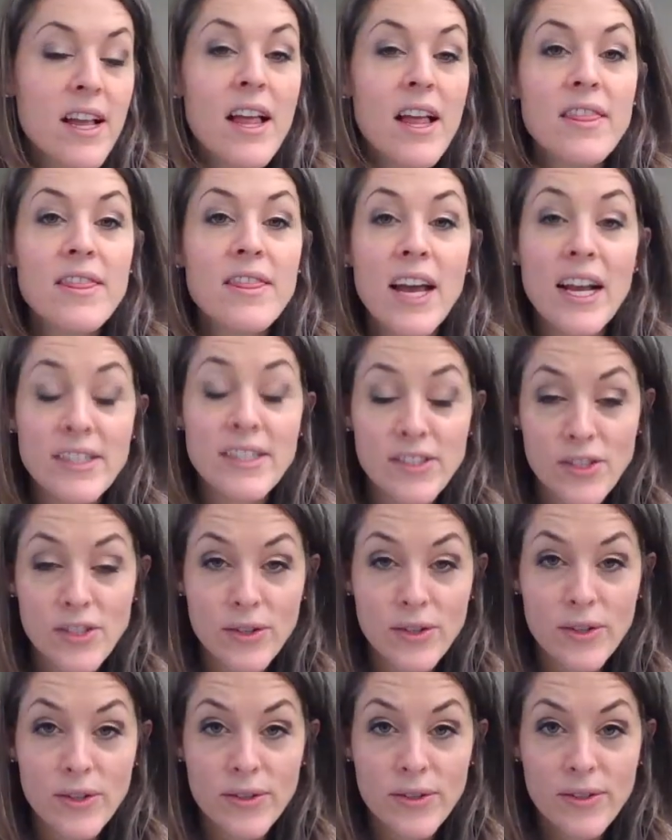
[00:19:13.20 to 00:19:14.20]
that
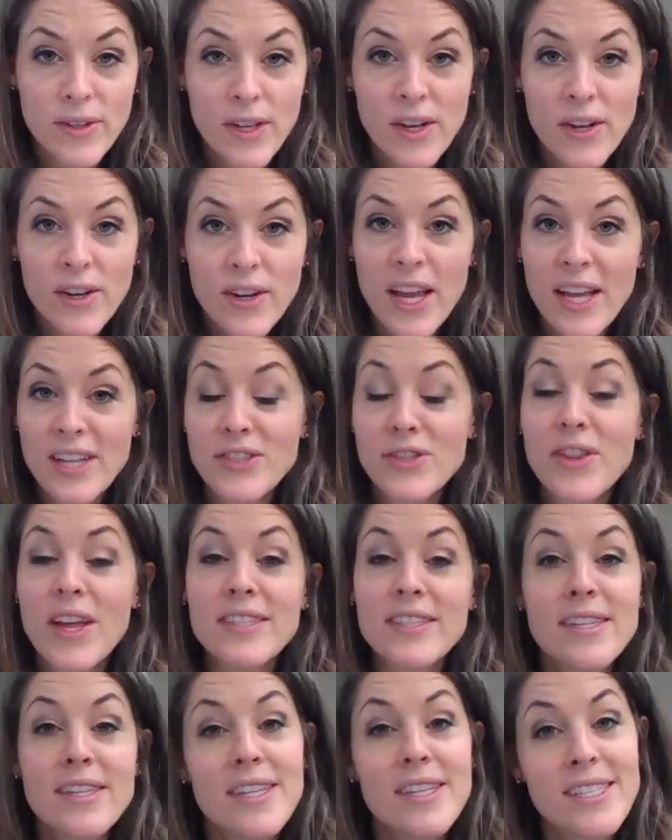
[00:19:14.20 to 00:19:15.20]
circle. Okay, so
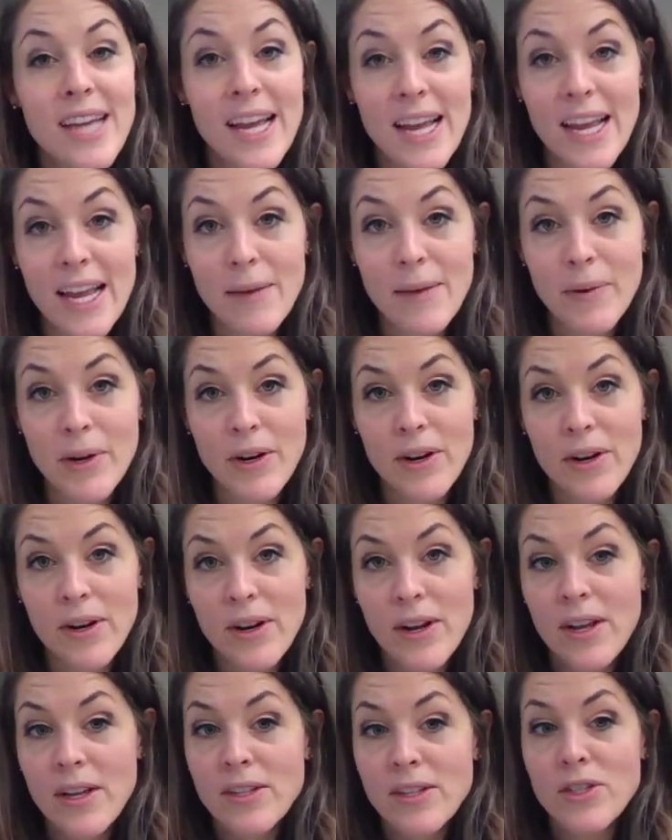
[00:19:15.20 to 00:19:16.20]
that's the diameter.
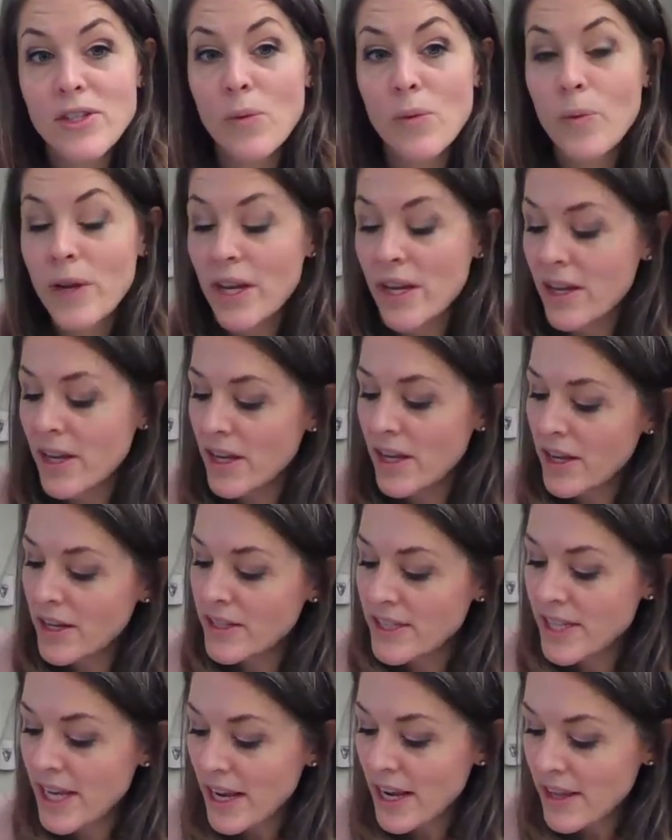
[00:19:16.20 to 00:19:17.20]
So we
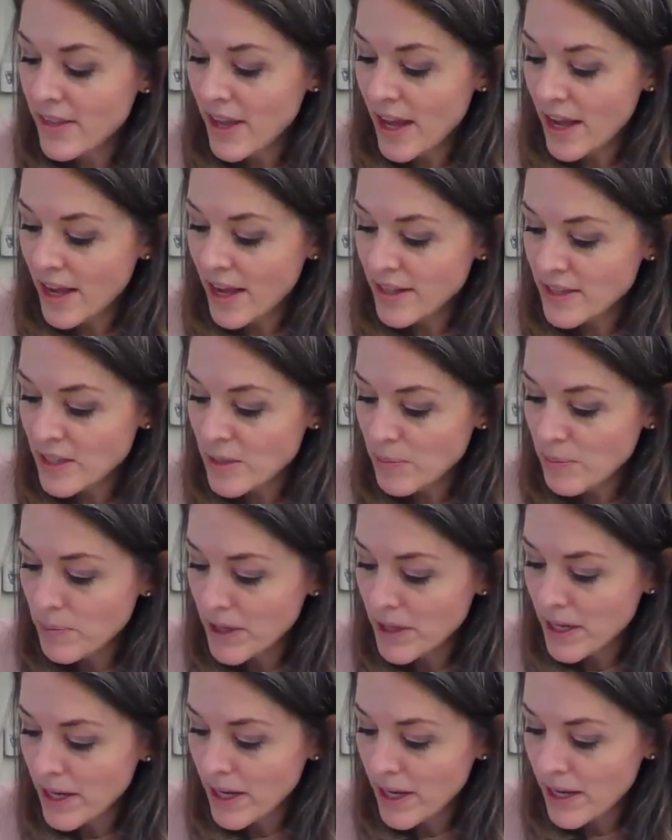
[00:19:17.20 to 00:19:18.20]
could take that,
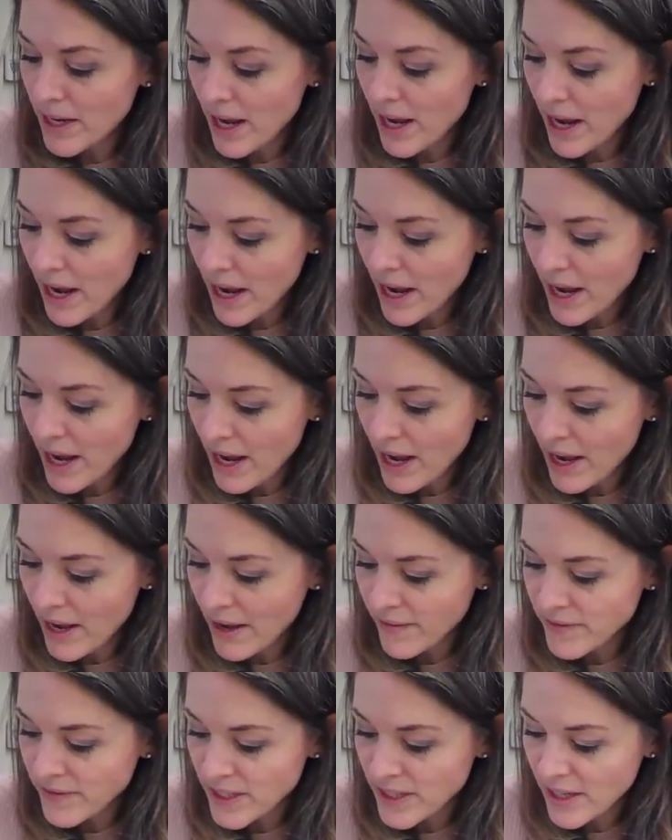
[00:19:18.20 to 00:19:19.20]
split it in
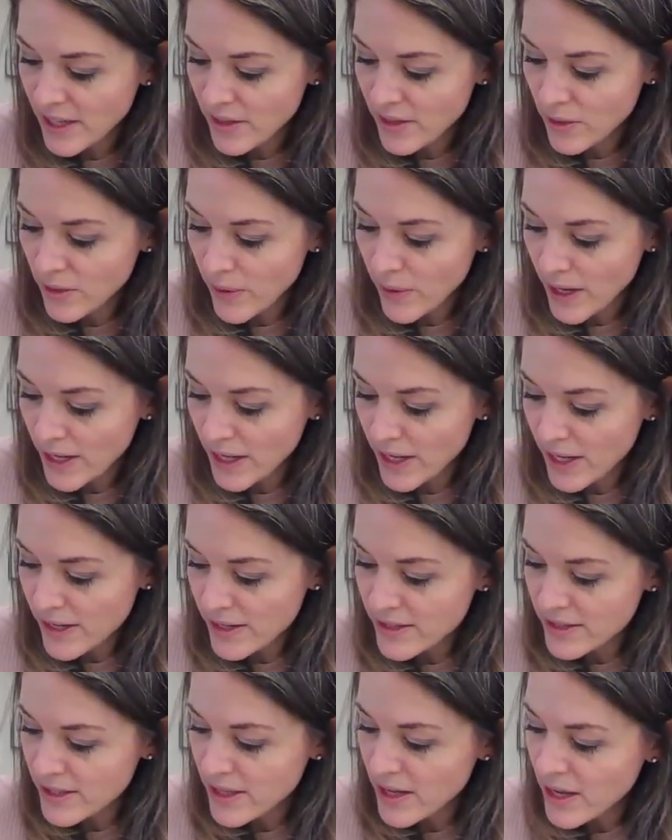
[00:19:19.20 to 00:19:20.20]
half to get the
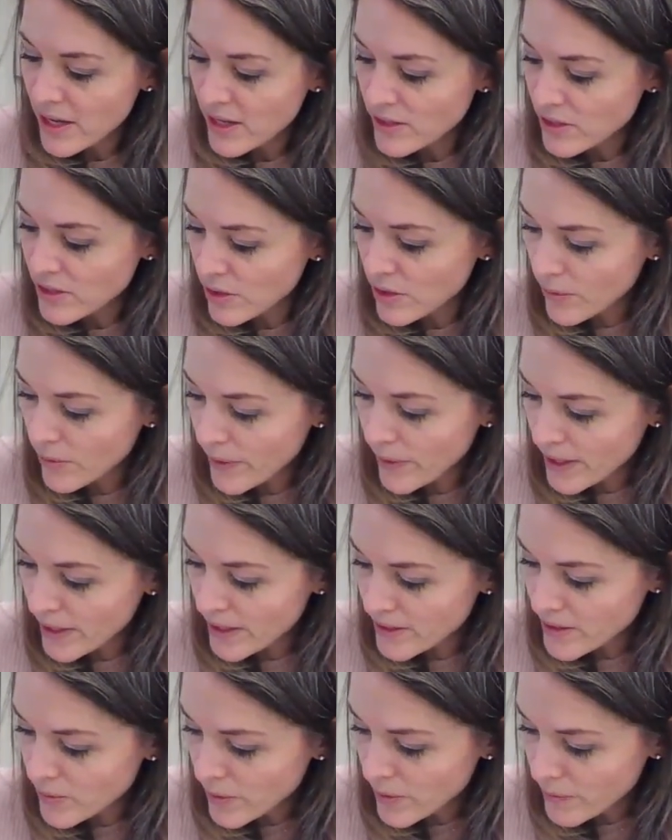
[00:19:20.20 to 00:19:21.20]
radius. So the
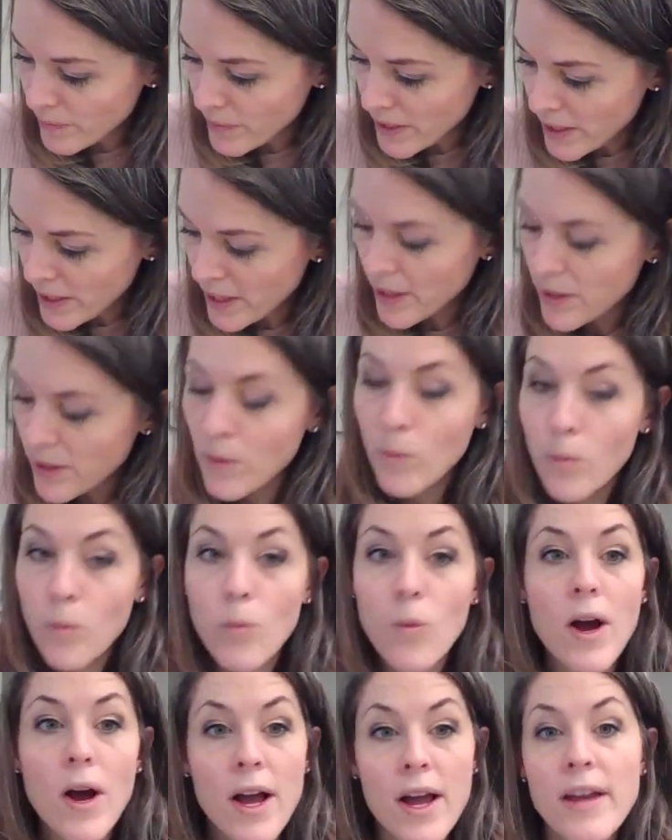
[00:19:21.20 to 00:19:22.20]
radius would be
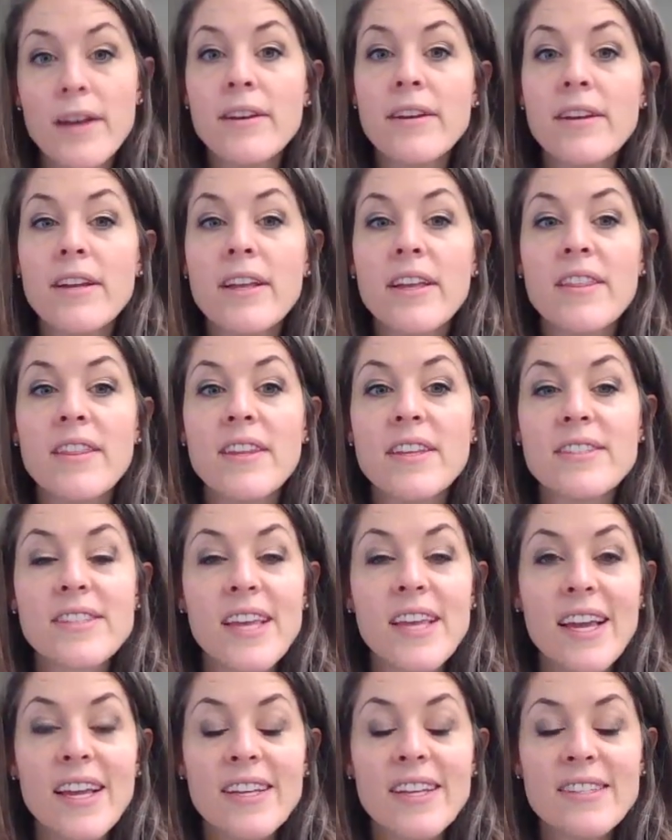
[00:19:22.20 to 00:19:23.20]
1 in this
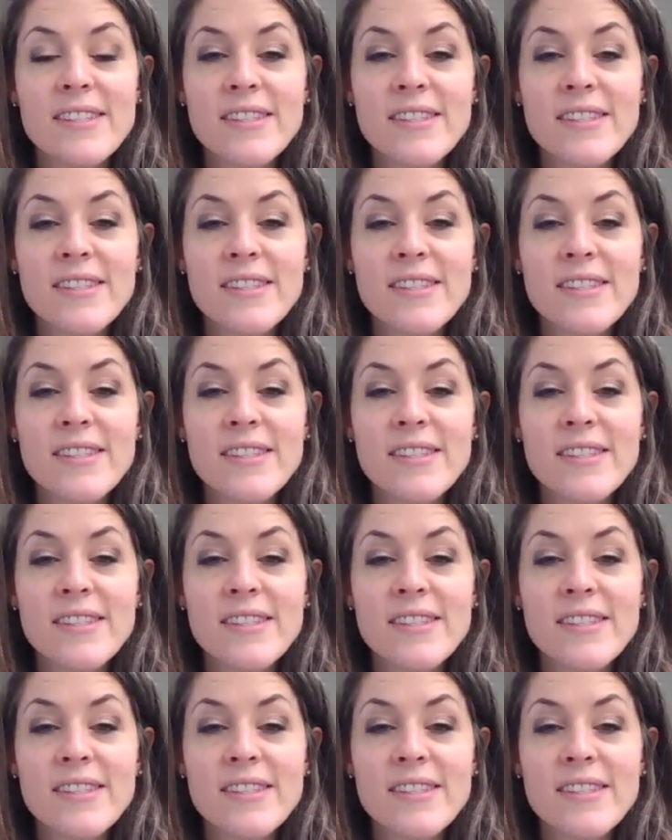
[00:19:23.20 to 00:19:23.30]
case.